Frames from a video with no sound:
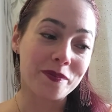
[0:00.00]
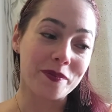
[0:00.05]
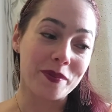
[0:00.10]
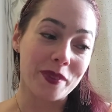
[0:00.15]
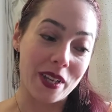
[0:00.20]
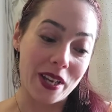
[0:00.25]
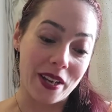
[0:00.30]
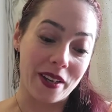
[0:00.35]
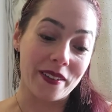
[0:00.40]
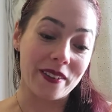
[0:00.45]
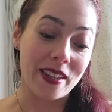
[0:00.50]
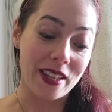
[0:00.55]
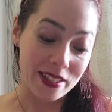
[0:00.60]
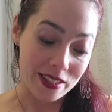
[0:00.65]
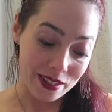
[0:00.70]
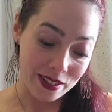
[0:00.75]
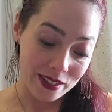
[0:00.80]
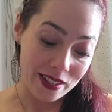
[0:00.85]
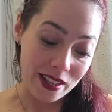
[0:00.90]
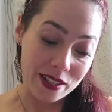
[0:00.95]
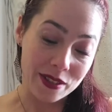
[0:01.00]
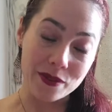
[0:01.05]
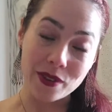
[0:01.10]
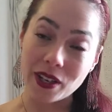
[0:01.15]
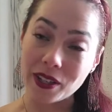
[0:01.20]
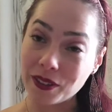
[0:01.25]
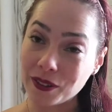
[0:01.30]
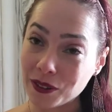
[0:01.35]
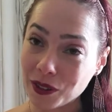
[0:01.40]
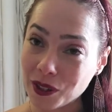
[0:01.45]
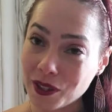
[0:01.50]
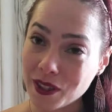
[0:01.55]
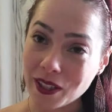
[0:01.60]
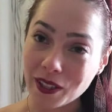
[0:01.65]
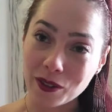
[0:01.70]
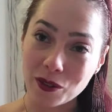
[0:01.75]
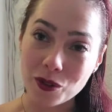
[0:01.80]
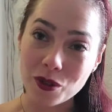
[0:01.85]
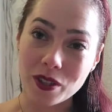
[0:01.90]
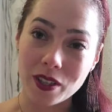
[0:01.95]
yeah, that's very
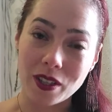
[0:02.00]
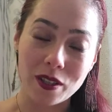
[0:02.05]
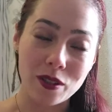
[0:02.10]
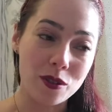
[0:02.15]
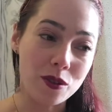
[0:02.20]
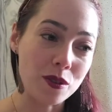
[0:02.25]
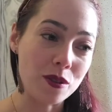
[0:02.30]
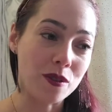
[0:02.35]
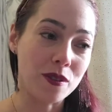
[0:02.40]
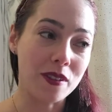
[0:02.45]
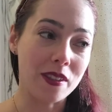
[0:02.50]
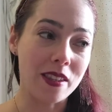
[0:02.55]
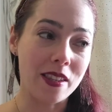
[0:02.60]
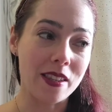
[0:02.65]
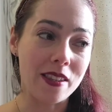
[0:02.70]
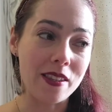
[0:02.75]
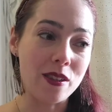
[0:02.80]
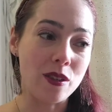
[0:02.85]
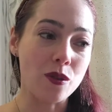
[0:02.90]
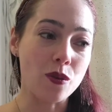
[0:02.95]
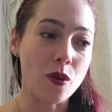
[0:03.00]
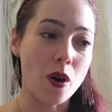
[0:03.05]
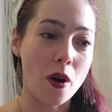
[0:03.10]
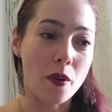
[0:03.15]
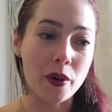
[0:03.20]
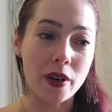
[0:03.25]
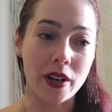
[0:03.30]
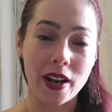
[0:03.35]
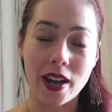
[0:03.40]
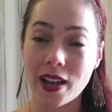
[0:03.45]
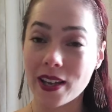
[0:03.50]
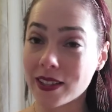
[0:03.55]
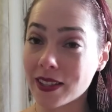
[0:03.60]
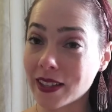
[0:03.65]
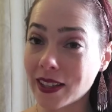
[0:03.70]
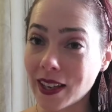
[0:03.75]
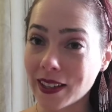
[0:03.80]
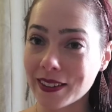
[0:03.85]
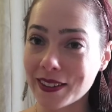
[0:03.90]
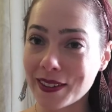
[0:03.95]
interesting to see. Do our heads
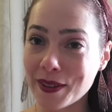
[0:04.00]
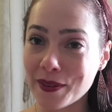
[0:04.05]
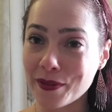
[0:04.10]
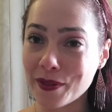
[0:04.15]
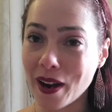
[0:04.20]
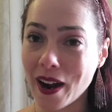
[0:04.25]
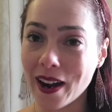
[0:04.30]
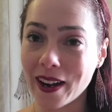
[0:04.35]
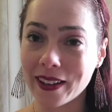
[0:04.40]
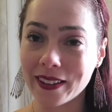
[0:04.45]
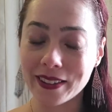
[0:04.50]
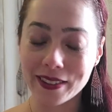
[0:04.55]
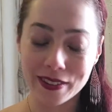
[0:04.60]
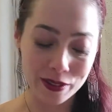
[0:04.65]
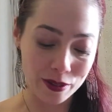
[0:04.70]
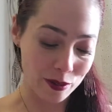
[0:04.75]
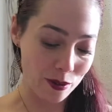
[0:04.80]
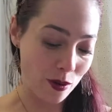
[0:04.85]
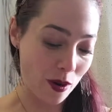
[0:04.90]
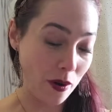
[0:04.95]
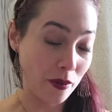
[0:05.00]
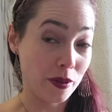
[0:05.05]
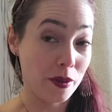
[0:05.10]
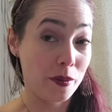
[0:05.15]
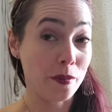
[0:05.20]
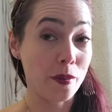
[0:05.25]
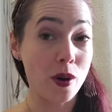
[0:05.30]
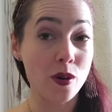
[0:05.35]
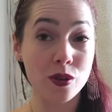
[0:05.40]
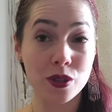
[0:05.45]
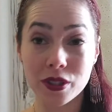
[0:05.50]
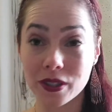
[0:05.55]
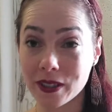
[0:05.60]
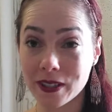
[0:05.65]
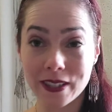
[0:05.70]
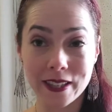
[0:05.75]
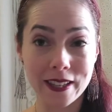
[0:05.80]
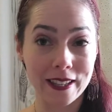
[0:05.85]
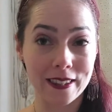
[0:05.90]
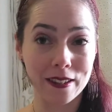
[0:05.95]
get defined? Do our emotions
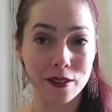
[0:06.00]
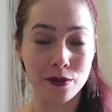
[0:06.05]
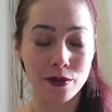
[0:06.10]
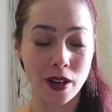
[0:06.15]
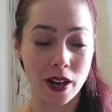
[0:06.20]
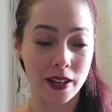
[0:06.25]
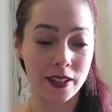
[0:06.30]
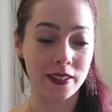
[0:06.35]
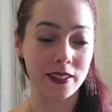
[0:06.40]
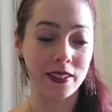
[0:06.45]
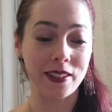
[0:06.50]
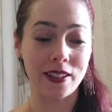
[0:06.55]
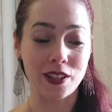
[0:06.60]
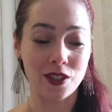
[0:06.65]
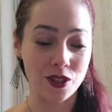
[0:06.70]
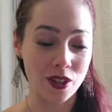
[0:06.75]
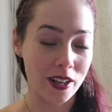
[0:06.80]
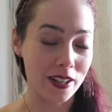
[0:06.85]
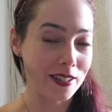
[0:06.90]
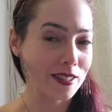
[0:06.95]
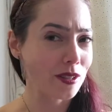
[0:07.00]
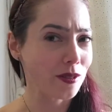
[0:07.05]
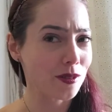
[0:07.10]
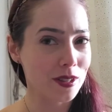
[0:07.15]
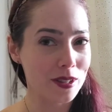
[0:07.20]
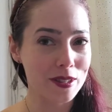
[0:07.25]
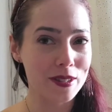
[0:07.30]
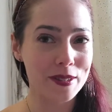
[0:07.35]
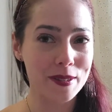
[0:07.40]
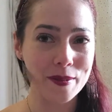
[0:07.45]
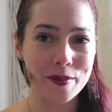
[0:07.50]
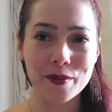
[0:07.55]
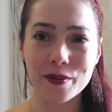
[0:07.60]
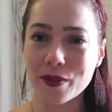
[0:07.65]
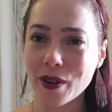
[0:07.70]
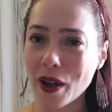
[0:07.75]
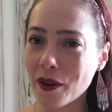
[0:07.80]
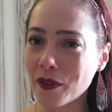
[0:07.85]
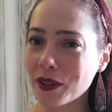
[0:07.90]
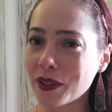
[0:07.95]
get defined in a chart? So it's
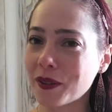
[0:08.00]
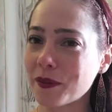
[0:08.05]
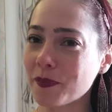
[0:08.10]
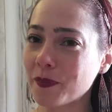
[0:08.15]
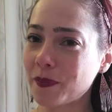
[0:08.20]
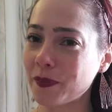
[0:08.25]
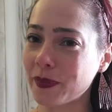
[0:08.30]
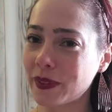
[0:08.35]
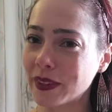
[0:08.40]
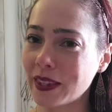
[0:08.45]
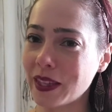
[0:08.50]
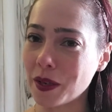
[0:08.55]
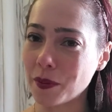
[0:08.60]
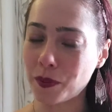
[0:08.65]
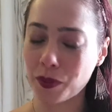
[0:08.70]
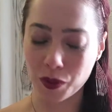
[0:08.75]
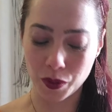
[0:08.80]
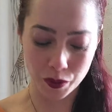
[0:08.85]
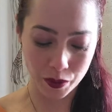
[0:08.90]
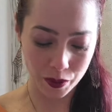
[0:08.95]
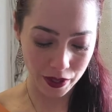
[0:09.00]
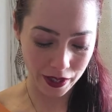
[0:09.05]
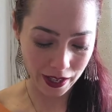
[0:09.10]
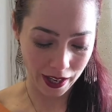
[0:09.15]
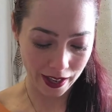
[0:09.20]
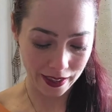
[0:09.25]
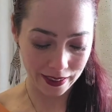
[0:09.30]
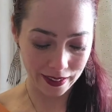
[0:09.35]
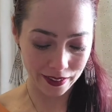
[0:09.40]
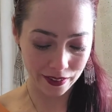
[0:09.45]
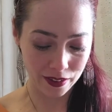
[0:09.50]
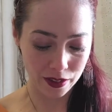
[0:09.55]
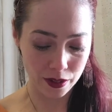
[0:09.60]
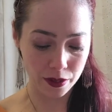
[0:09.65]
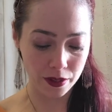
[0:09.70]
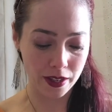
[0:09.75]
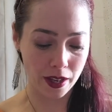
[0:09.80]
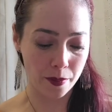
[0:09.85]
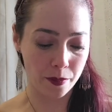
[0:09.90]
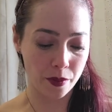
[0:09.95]
very deep to enter this
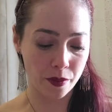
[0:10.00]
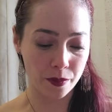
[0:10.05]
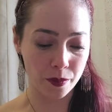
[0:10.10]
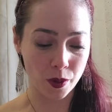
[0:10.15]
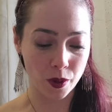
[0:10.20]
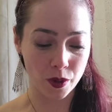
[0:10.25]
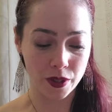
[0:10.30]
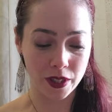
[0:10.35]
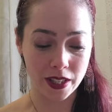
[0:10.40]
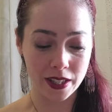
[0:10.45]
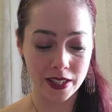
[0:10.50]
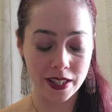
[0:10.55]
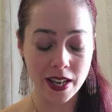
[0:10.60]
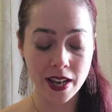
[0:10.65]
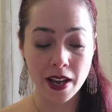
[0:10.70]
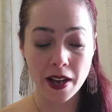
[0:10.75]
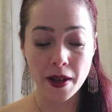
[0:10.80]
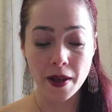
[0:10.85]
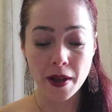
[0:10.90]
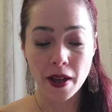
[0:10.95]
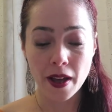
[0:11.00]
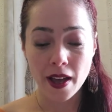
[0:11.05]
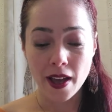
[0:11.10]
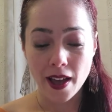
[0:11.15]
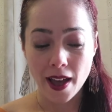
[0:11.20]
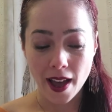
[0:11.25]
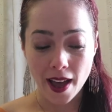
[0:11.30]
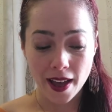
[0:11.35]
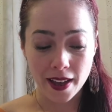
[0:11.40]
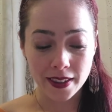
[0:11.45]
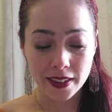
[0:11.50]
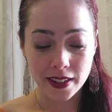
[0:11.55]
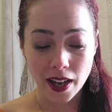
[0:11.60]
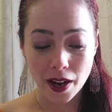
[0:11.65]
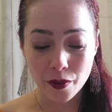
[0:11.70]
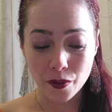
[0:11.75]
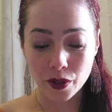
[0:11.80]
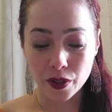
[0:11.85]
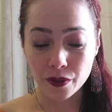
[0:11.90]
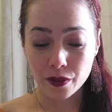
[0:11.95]
type of process. And I
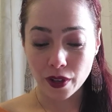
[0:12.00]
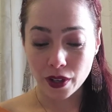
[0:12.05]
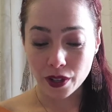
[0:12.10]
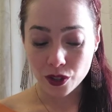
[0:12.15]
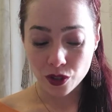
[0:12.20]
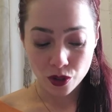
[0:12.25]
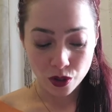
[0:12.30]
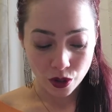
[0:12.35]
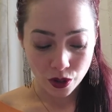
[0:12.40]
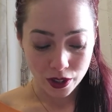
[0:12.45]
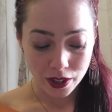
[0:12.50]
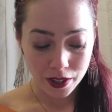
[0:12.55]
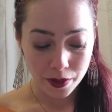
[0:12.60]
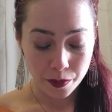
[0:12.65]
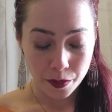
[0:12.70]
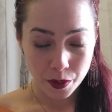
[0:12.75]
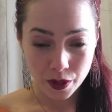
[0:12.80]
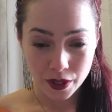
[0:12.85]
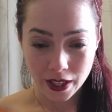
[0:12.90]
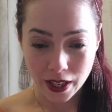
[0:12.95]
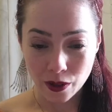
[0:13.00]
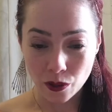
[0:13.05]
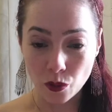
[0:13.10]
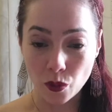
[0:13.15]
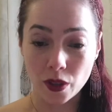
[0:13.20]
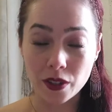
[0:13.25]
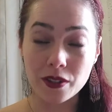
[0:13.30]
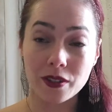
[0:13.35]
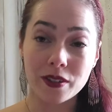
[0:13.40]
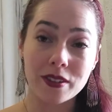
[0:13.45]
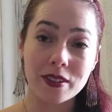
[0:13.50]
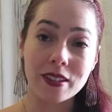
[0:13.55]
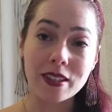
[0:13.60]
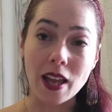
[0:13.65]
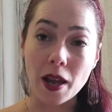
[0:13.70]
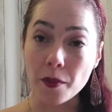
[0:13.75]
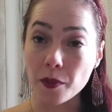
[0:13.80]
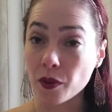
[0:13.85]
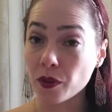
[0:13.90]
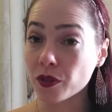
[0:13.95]
will very shortly present what
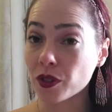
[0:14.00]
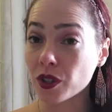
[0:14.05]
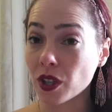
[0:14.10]
type of